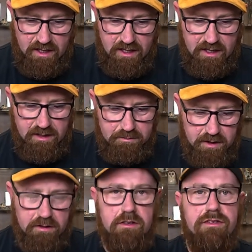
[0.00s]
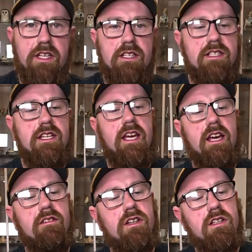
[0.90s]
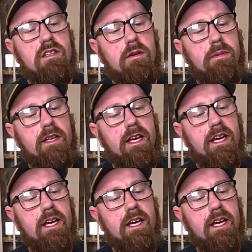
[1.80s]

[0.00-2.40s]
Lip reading: I don't know if you can see here on the top of the